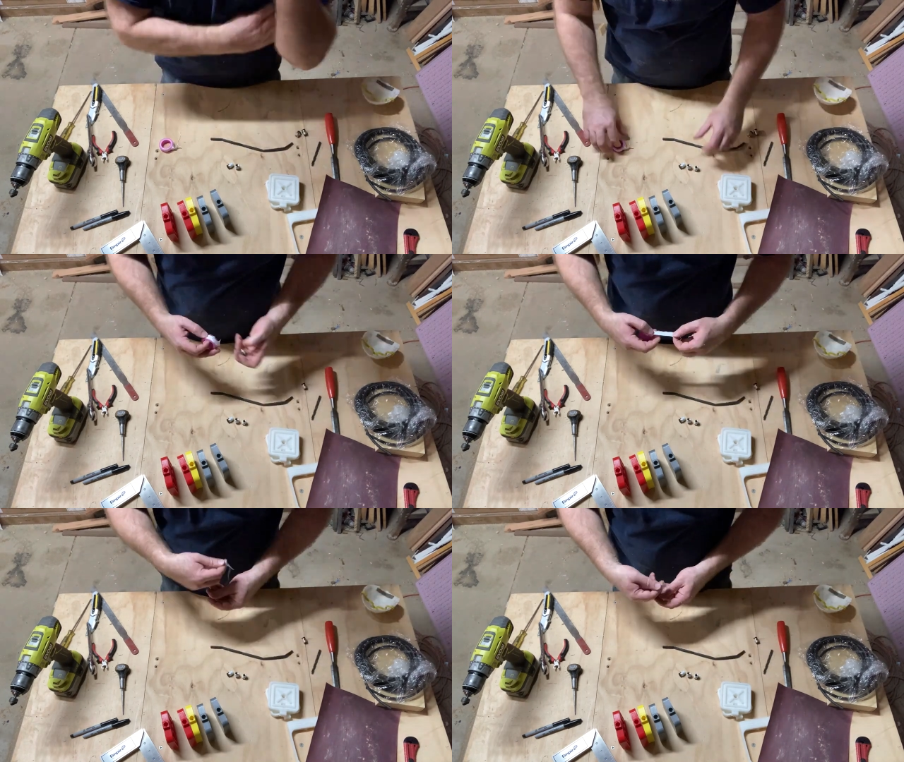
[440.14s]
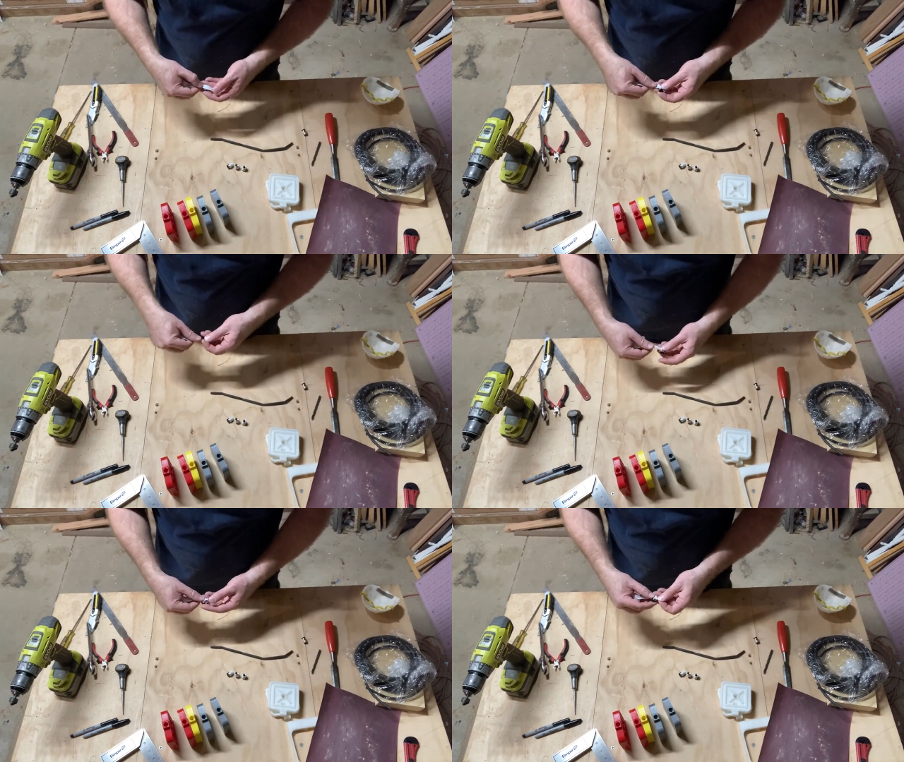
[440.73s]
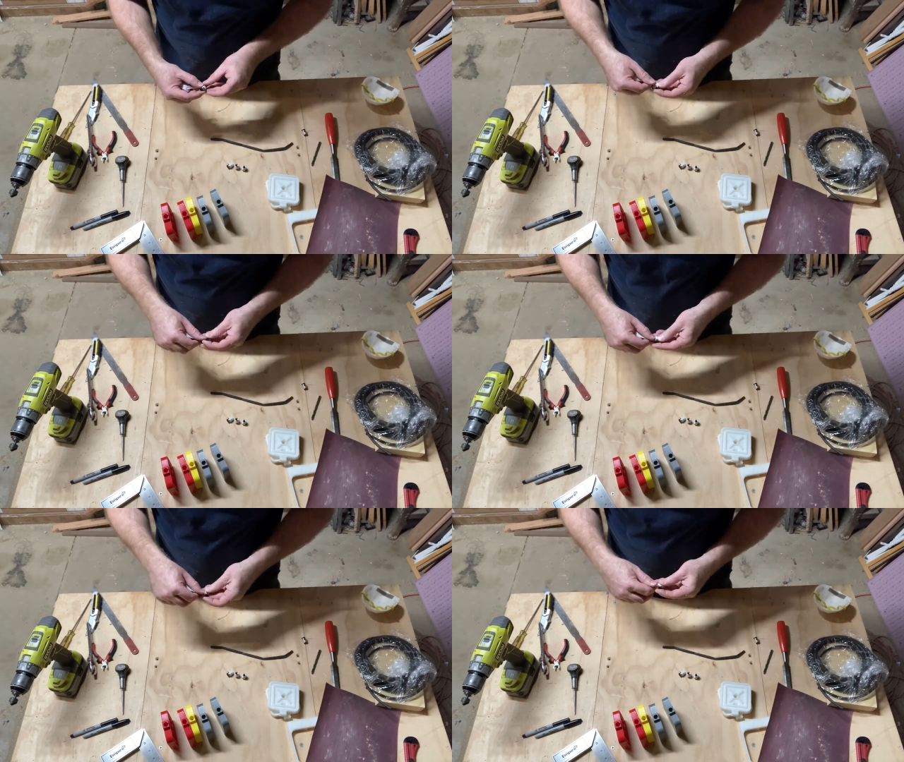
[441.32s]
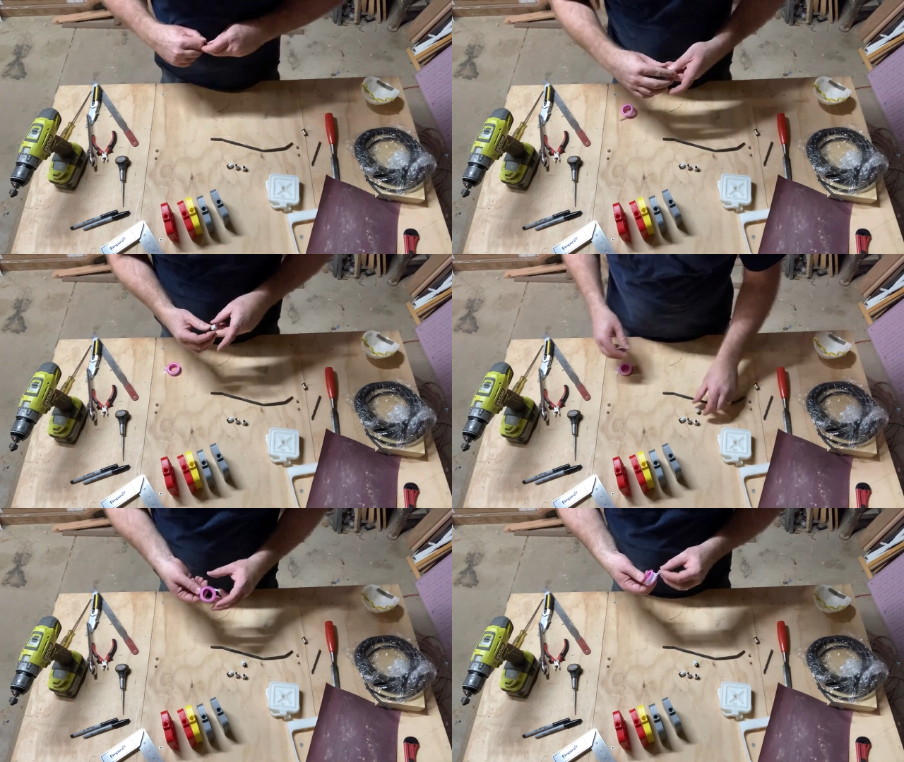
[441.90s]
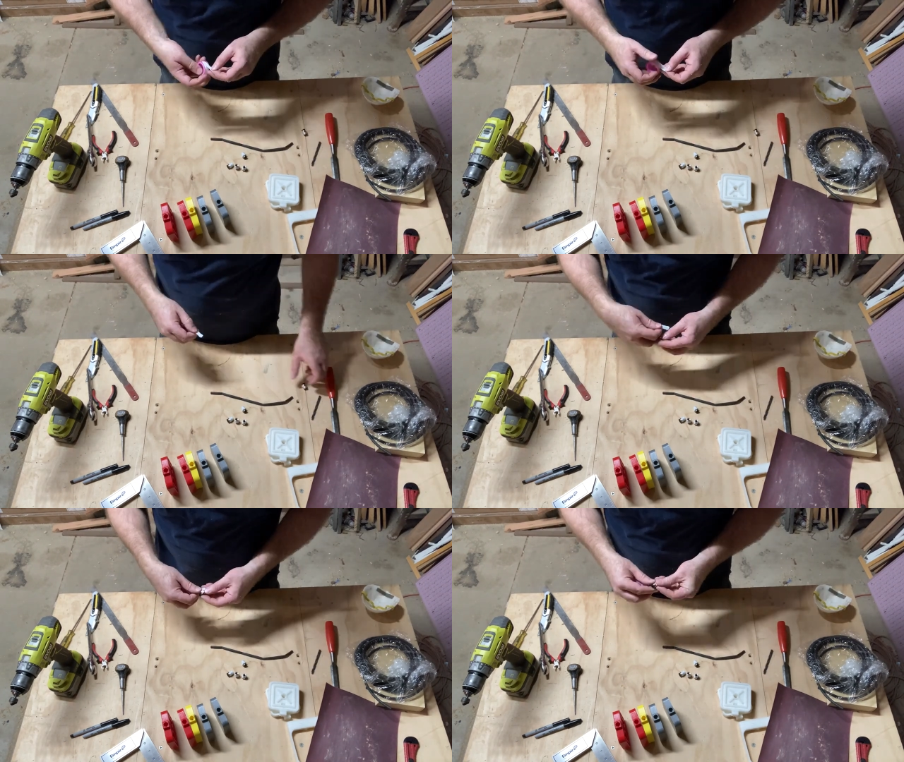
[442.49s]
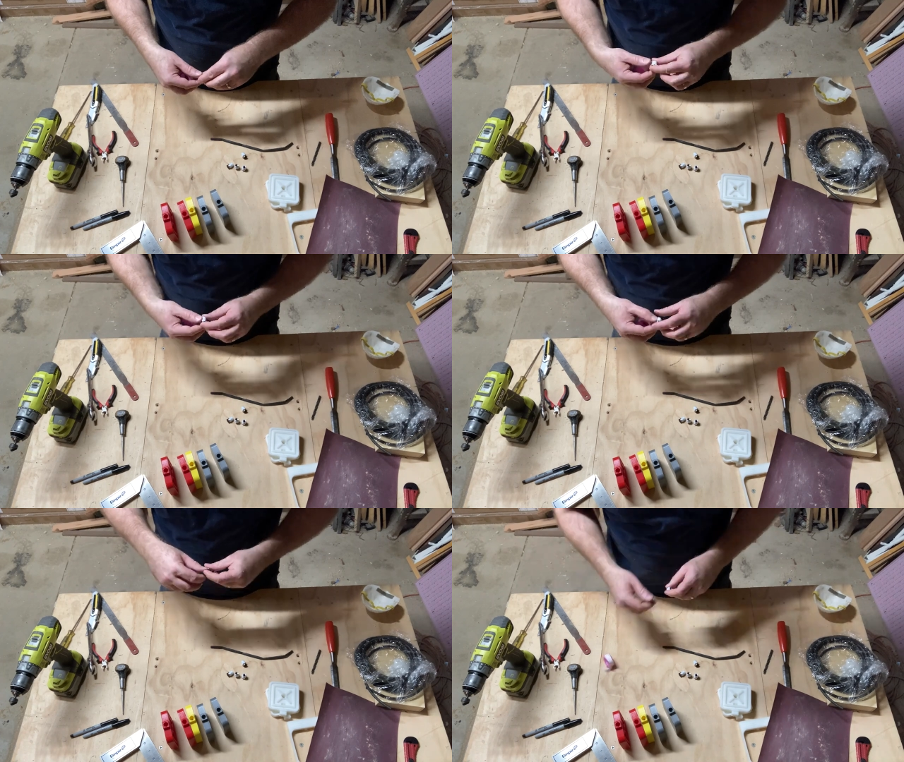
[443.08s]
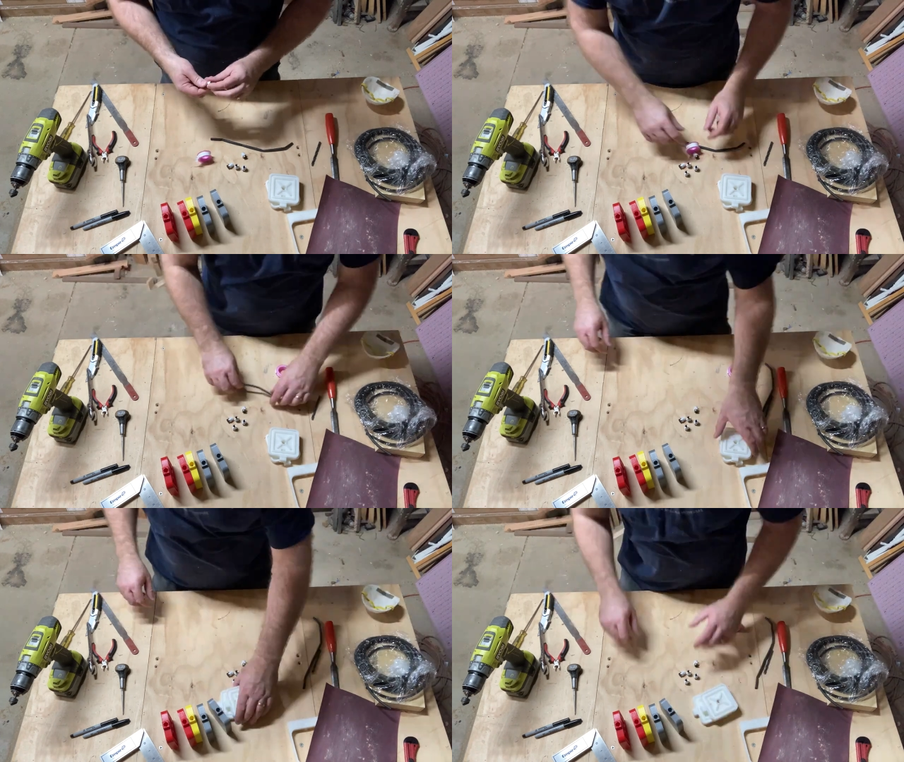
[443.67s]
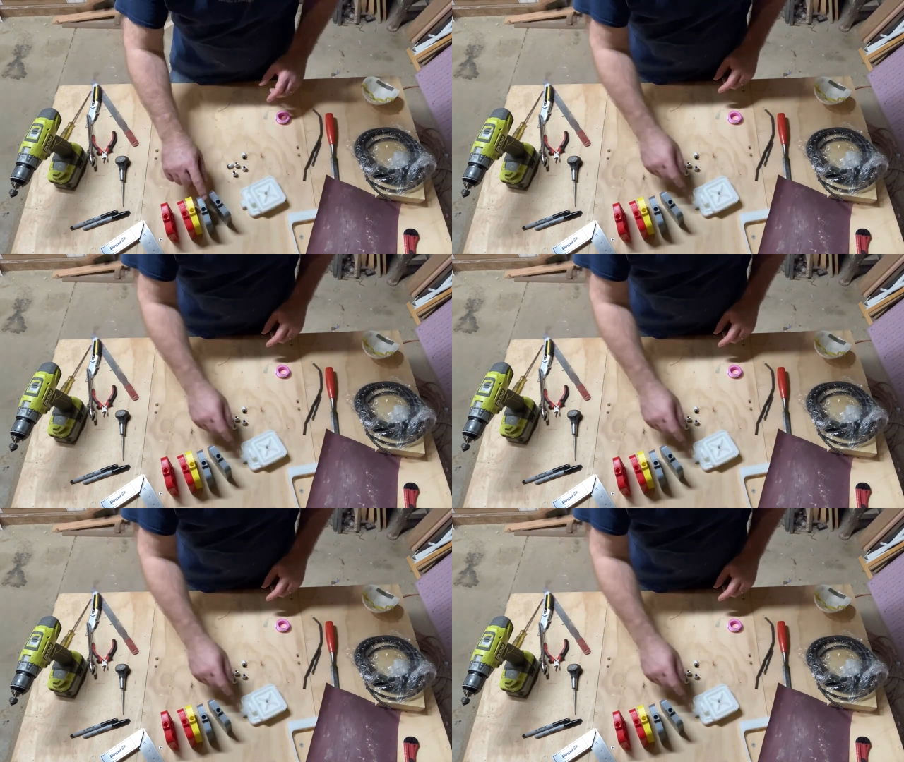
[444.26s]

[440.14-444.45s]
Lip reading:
No face is visible, so there are no lips to read.